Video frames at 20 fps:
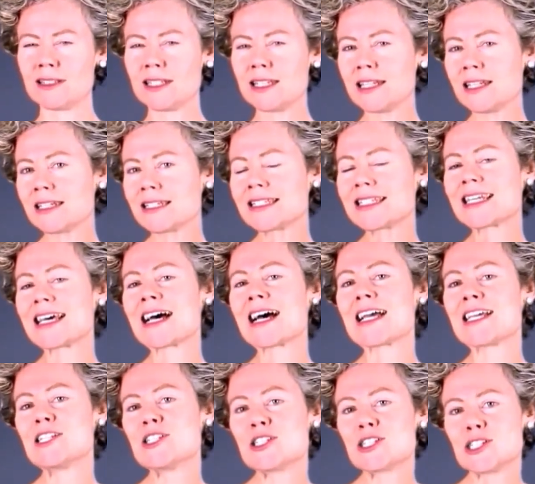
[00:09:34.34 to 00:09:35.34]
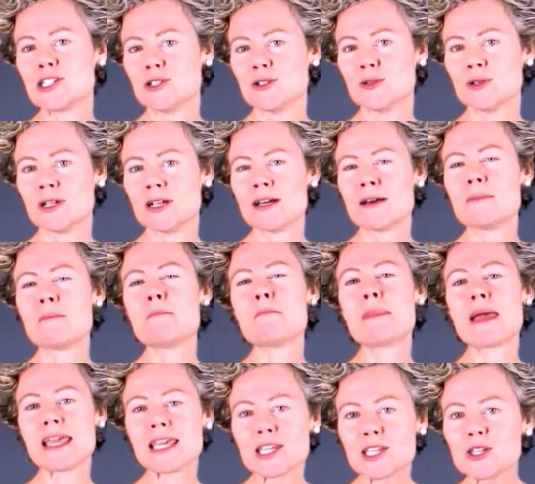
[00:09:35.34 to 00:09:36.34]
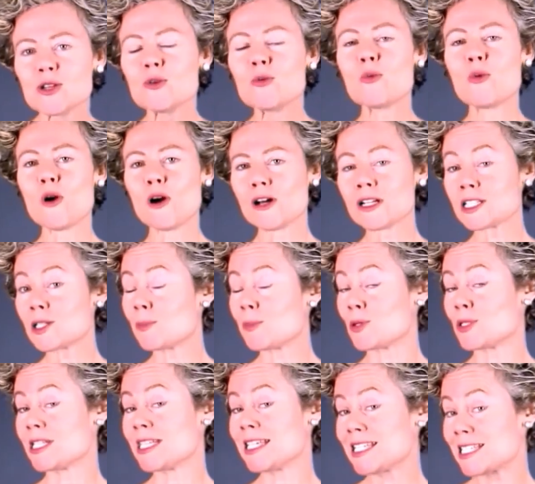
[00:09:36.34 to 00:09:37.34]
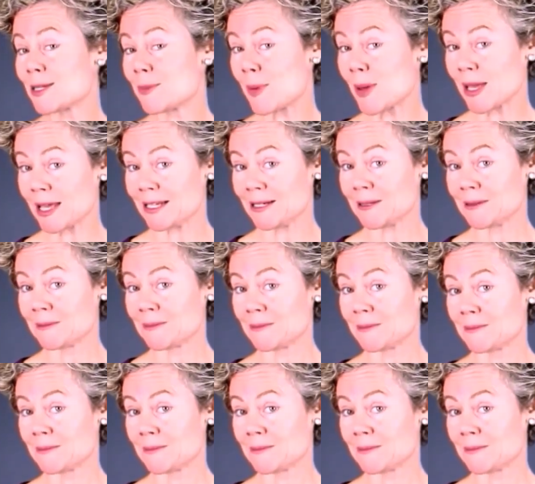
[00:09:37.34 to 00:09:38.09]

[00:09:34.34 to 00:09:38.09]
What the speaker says: Did it entice you, make you want to participate?